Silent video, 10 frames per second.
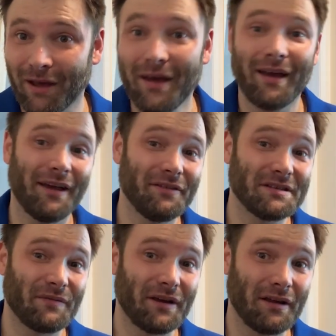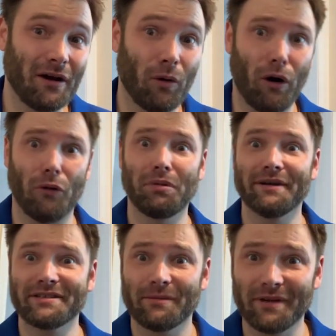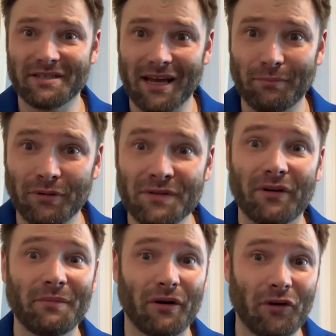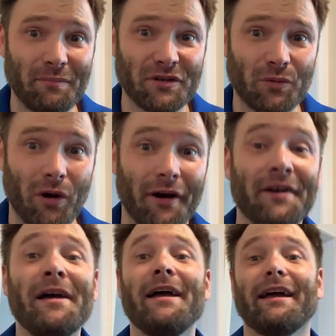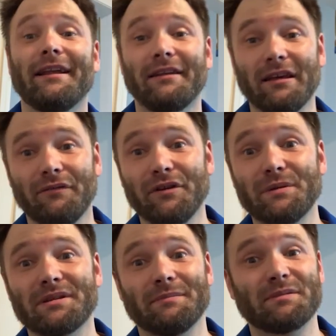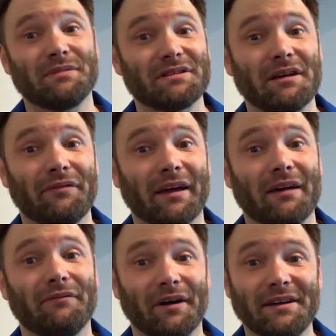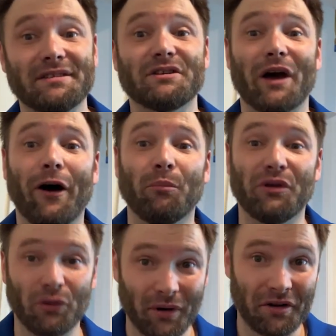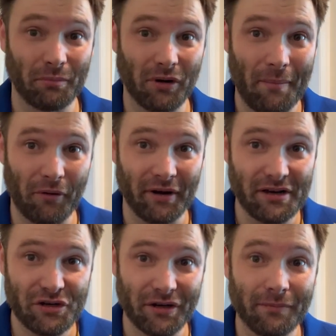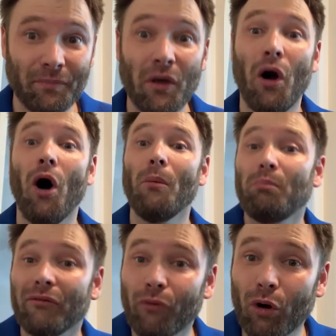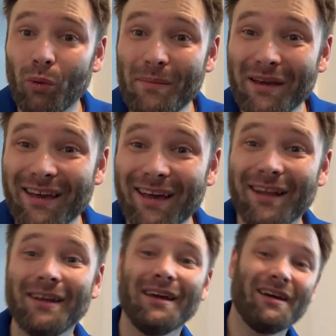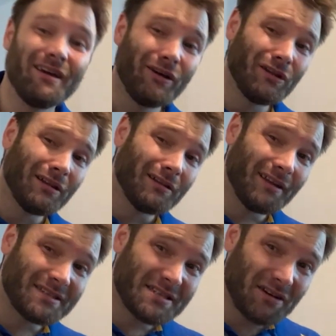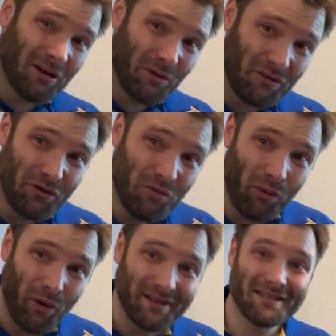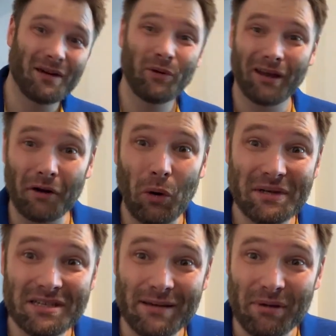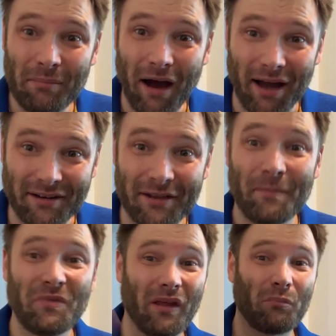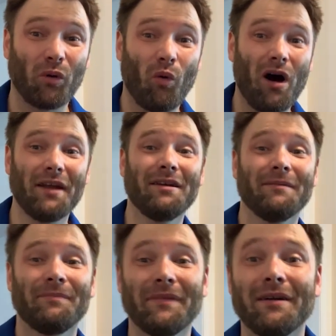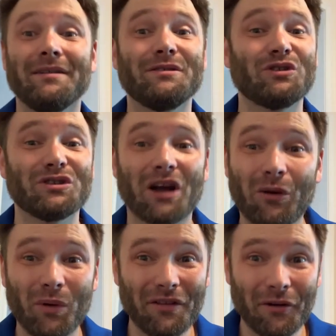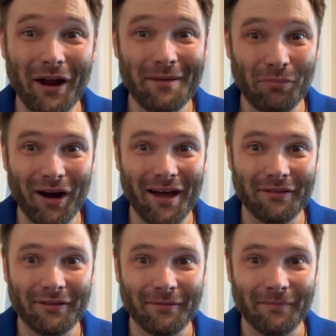In this video, I'll play some examples from your repertoire and give you some specific advice to help you in your preparation. Before we begin, let's start with 2 points that we can always keep in mind. Number one, start with a great breath.